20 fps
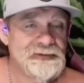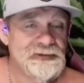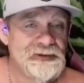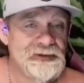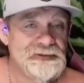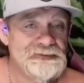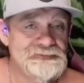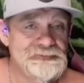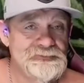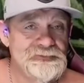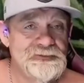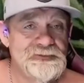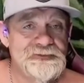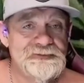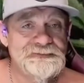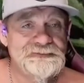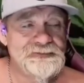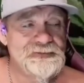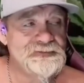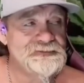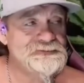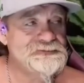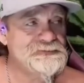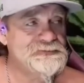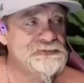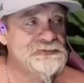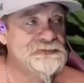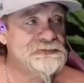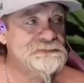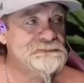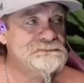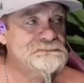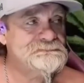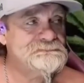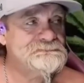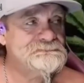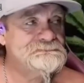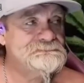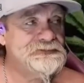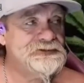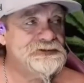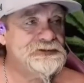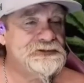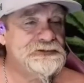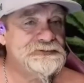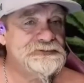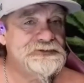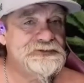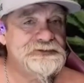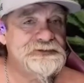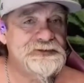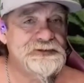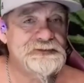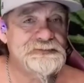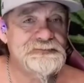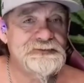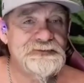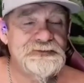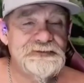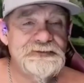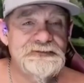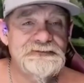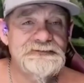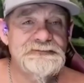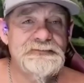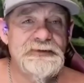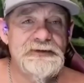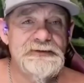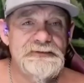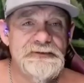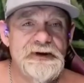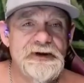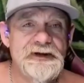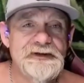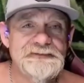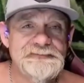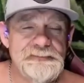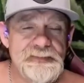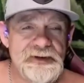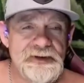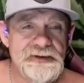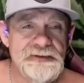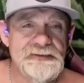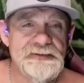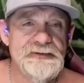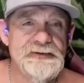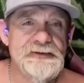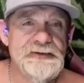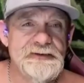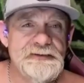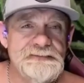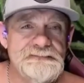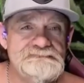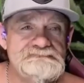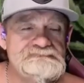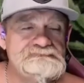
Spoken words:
It was one of these things where, you think, well, there's a bluegrass band there.